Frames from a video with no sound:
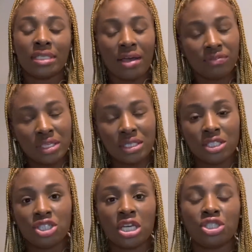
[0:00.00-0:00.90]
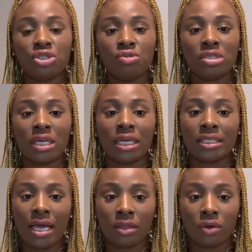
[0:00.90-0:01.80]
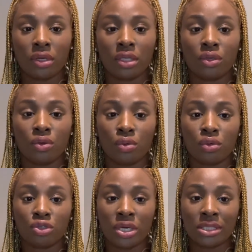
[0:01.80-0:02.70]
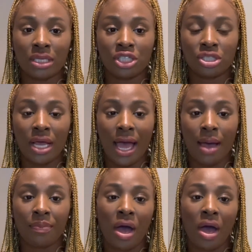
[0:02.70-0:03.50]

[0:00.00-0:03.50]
definitely suggest using and downloading the Google Translation app.